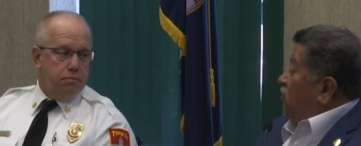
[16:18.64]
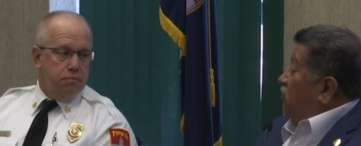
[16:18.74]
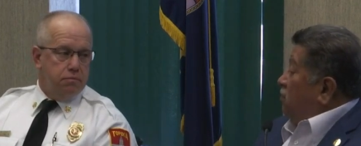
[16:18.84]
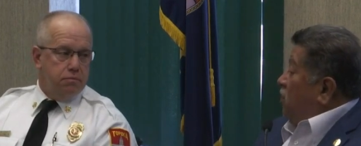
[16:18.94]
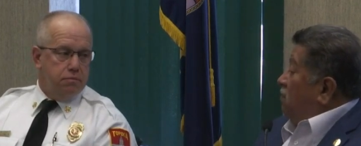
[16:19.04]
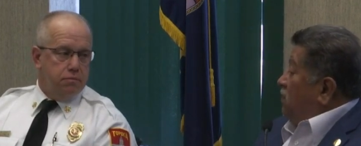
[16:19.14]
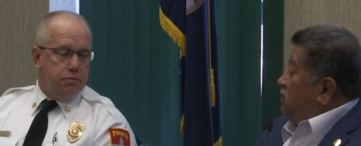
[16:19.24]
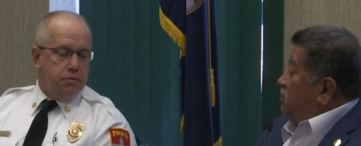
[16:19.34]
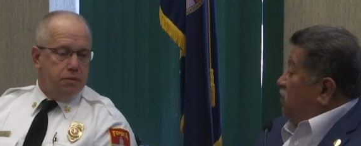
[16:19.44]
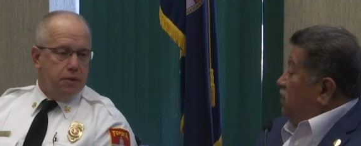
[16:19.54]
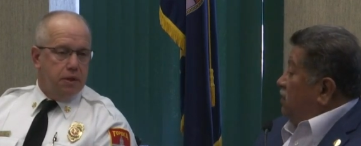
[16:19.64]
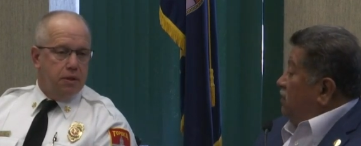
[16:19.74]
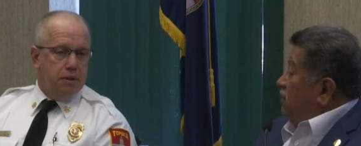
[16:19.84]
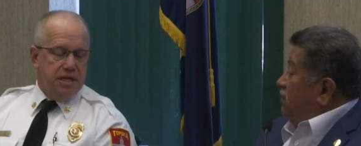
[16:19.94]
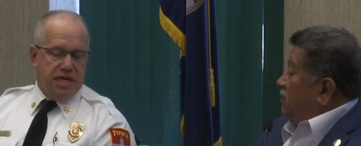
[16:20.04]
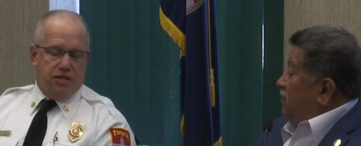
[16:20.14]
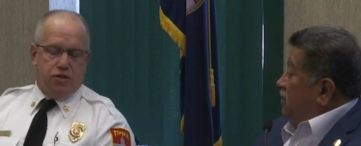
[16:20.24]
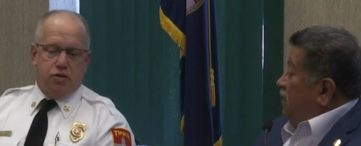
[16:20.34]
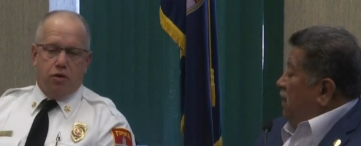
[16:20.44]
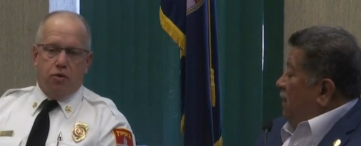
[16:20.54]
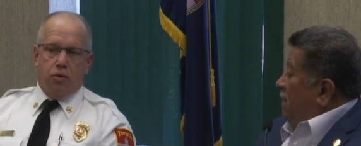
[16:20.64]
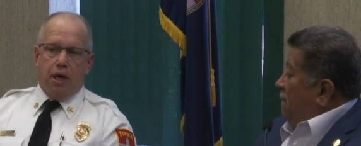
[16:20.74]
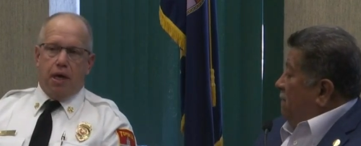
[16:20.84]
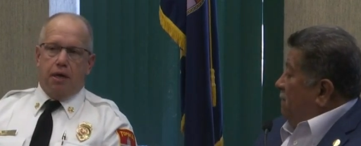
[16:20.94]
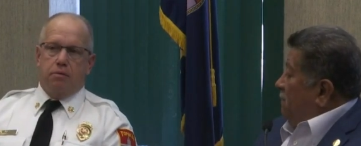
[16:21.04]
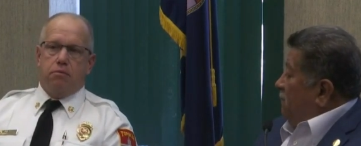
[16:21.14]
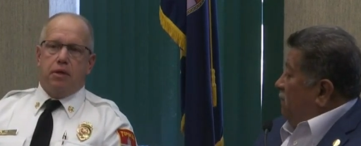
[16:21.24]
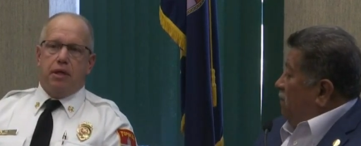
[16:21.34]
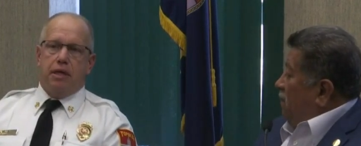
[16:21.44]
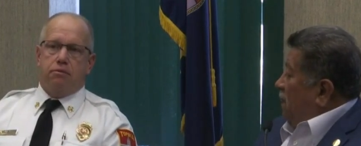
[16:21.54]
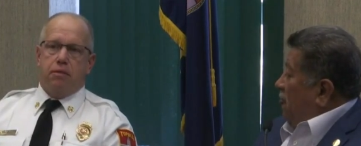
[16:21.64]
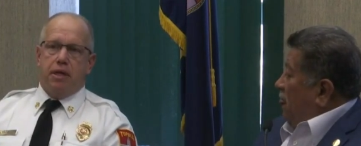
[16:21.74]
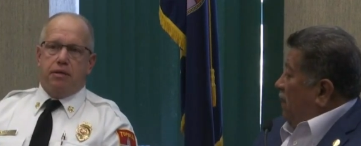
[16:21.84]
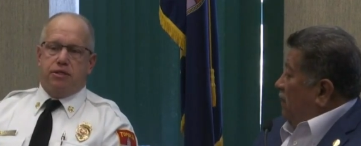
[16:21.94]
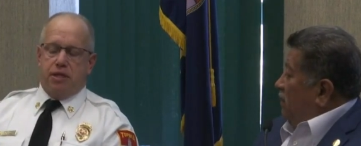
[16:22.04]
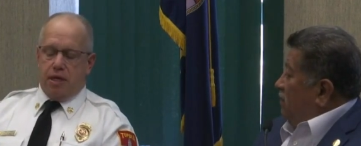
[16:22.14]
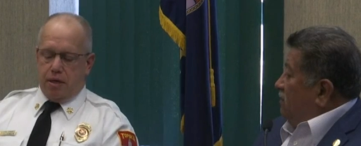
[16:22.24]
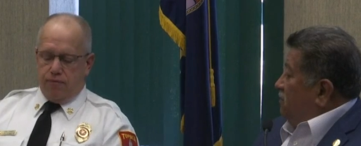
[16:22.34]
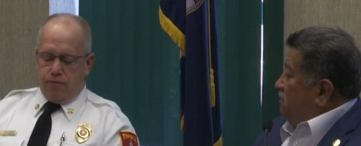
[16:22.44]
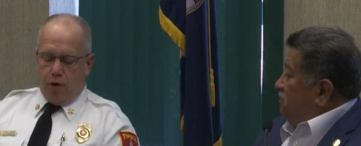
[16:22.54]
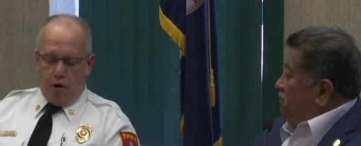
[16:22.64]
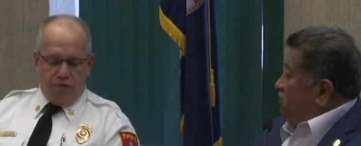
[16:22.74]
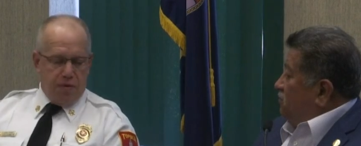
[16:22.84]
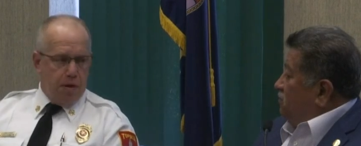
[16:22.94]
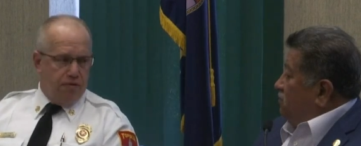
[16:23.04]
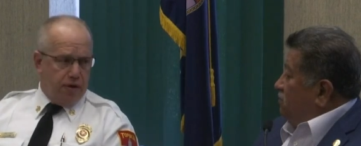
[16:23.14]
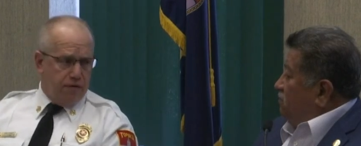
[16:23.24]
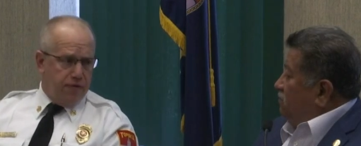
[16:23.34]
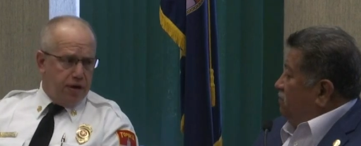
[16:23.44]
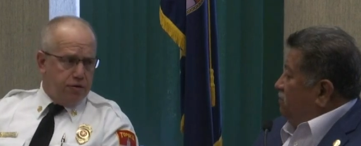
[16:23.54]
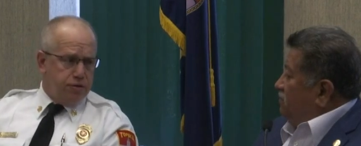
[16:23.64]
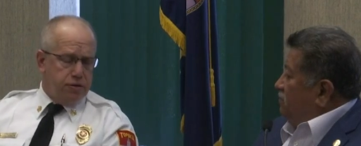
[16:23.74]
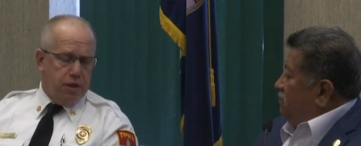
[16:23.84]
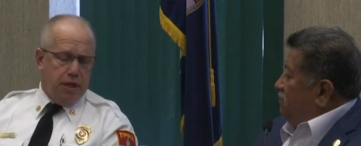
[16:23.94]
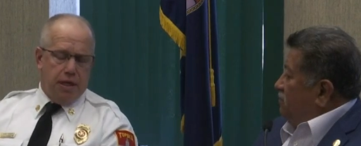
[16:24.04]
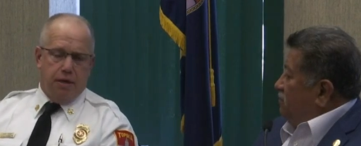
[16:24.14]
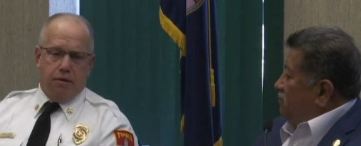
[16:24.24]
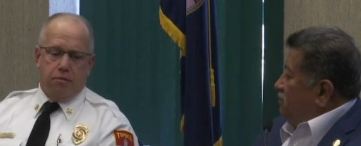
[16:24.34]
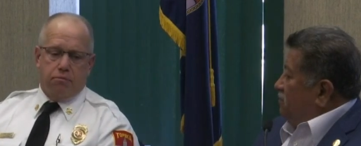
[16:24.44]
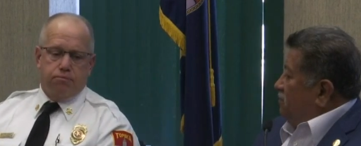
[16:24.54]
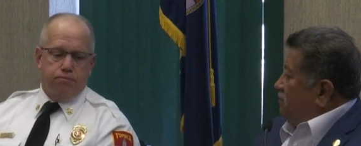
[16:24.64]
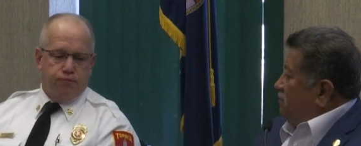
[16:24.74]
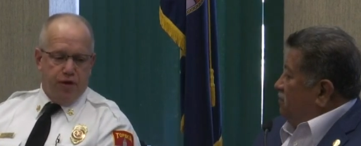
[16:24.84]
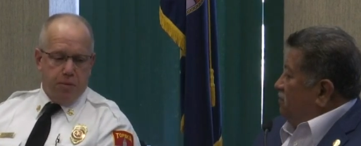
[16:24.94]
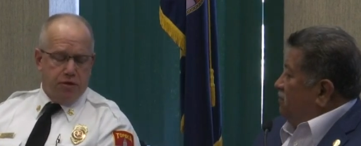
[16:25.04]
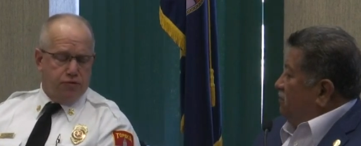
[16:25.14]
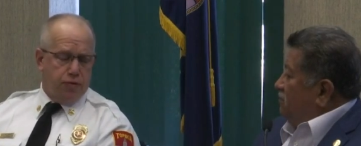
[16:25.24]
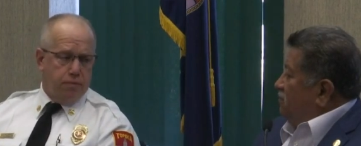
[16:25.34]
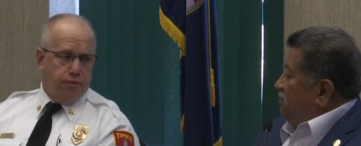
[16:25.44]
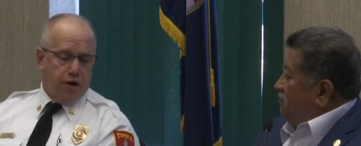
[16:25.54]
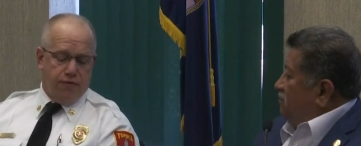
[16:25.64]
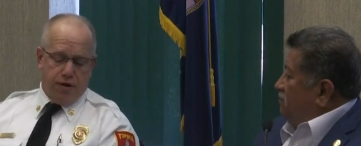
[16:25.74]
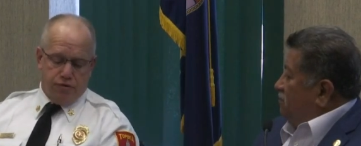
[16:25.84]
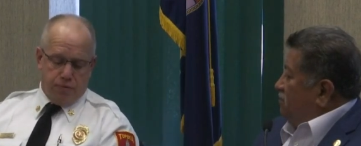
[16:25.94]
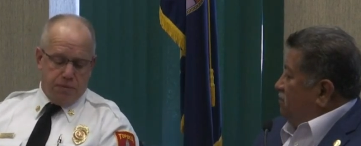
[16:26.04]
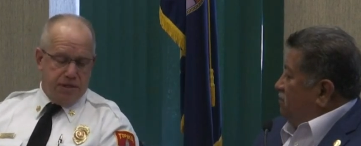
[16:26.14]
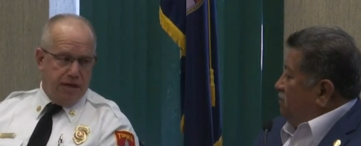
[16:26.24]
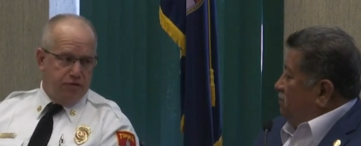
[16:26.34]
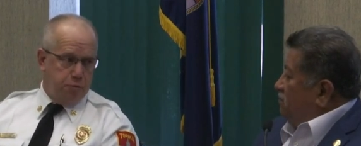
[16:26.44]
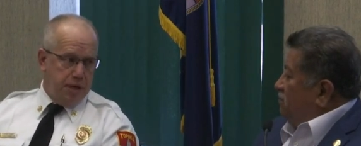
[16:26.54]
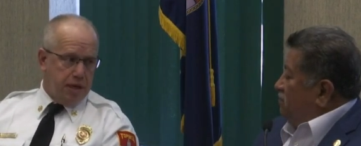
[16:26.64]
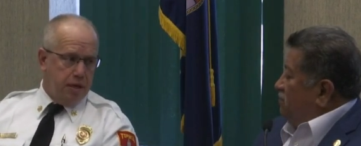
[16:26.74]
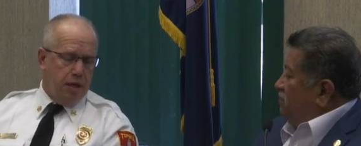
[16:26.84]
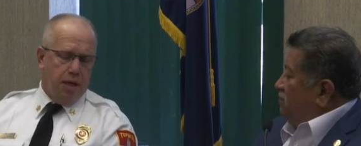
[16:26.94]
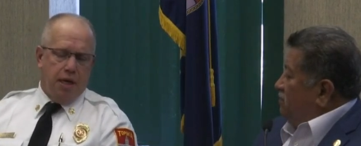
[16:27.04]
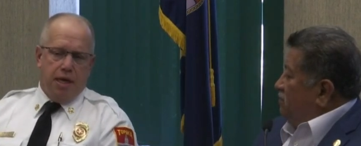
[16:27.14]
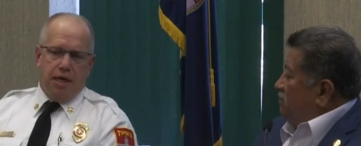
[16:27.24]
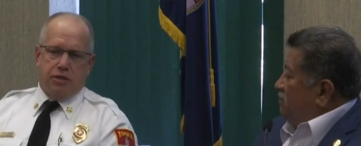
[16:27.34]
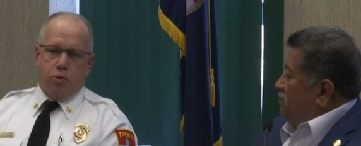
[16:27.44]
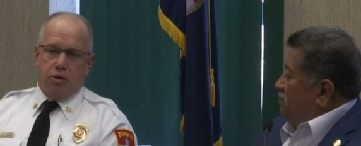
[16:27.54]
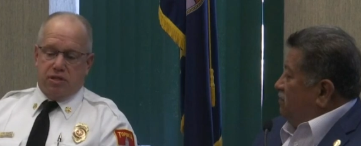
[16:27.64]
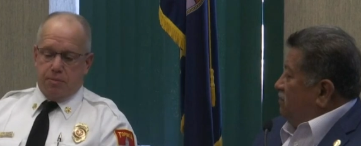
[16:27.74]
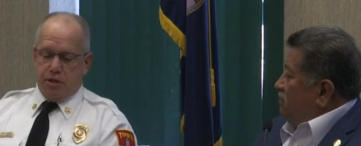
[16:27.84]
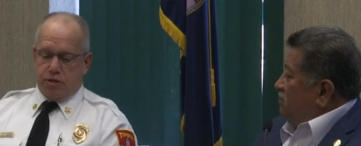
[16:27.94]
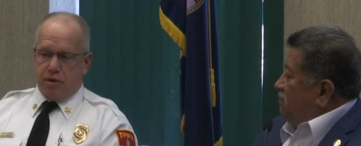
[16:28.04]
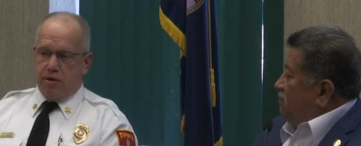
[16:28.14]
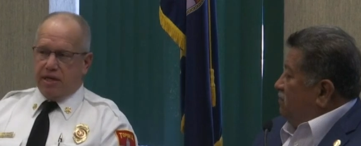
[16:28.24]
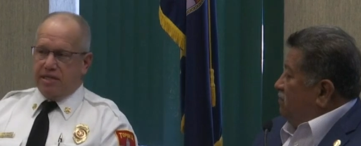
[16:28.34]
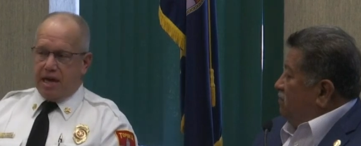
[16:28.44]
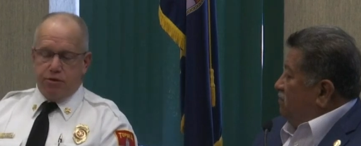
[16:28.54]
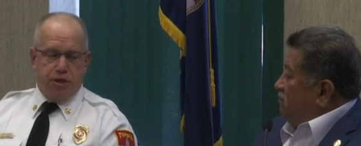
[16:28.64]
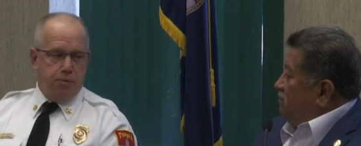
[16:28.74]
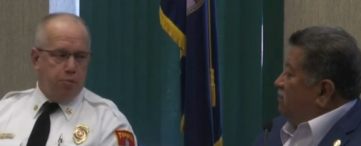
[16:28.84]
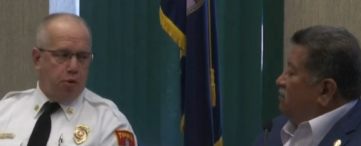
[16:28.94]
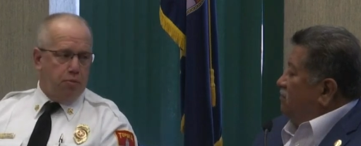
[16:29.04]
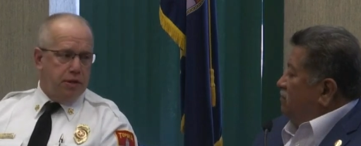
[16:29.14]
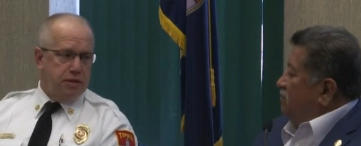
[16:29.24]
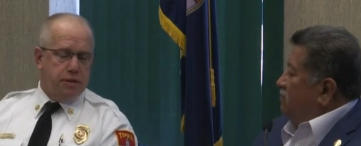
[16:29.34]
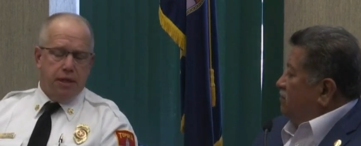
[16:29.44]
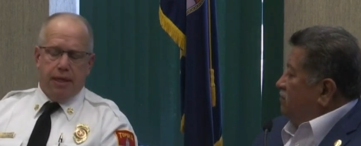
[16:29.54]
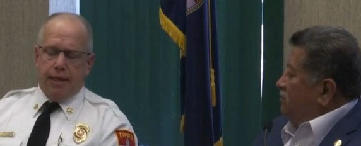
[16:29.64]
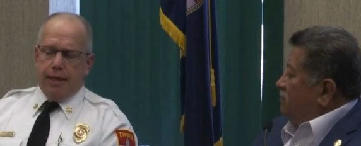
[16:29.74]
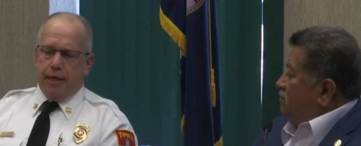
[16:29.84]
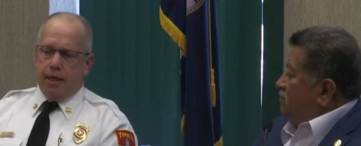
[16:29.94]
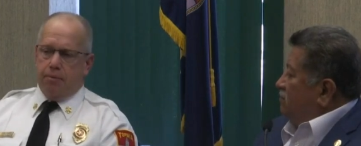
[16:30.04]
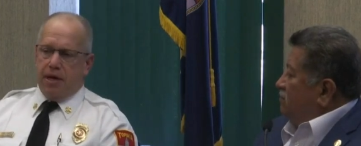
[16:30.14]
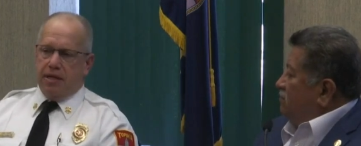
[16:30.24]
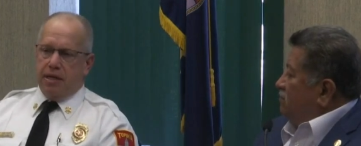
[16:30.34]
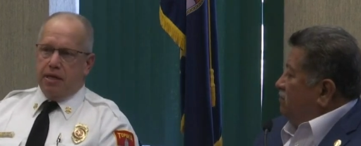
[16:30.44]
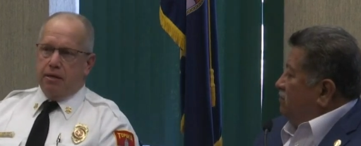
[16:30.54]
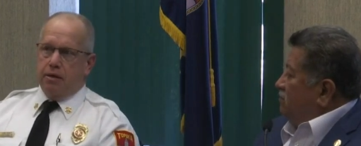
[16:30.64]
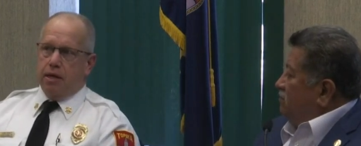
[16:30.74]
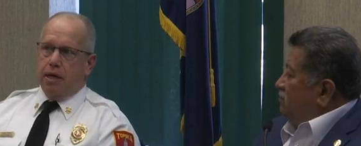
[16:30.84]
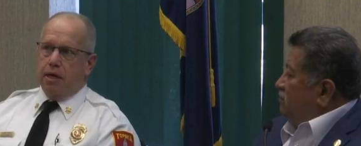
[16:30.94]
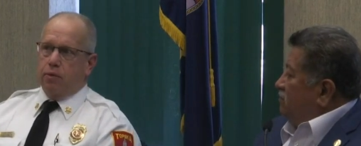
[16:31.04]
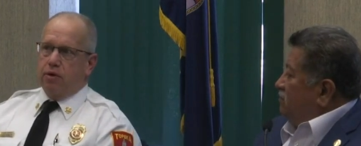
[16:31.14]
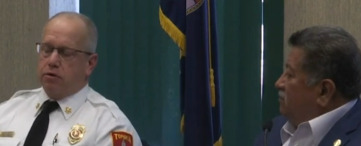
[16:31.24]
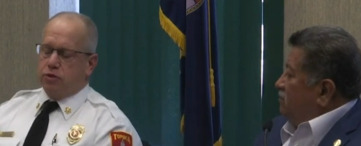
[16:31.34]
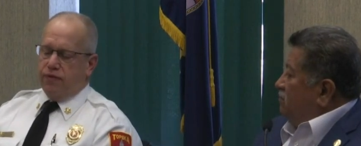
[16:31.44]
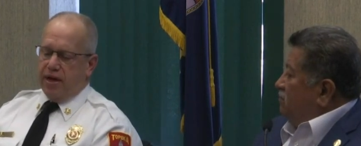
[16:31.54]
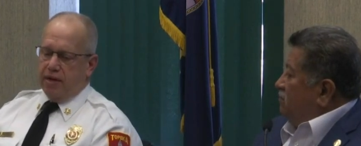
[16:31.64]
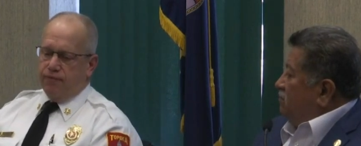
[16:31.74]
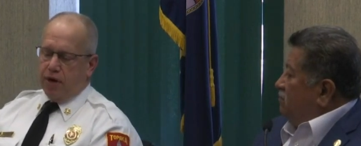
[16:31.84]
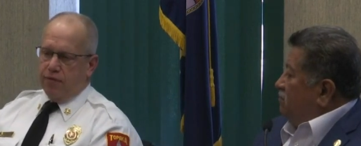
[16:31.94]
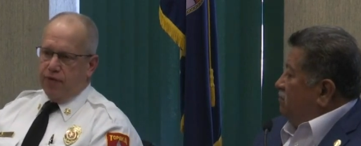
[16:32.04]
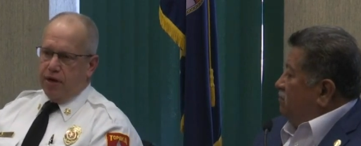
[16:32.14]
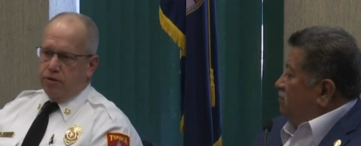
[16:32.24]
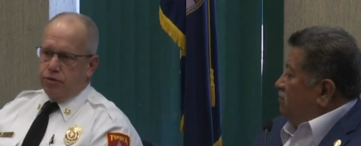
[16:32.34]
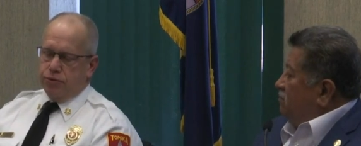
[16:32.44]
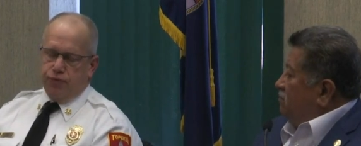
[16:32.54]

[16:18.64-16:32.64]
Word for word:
Speaker 1: other departments as well?
Speaker 2: Yes, so uh, it it's uh, all female firefighters, females firefighters from the city of Topeka, as well as some of the surrounding township departments. Um, and then uh, we also have had firefighters